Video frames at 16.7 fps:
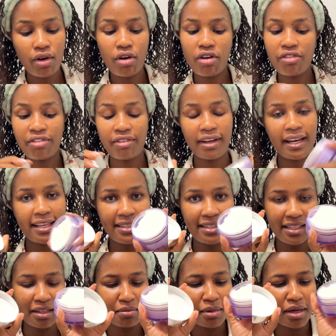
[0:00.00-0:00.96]
Off
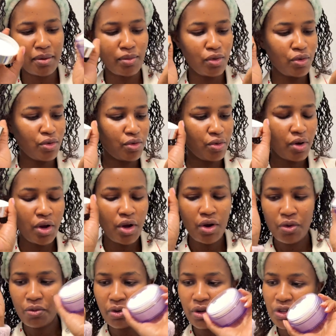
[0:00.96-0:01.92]
Cleansing Balm,
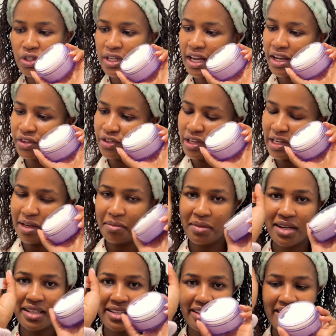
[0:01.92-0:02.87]
which actually
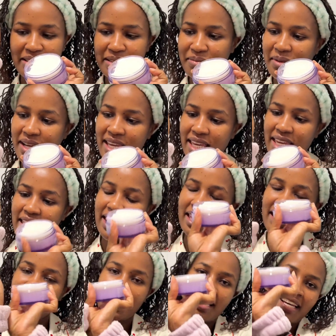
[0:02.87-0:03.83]
matches
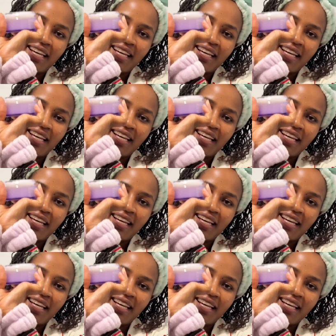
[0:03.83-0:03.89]
my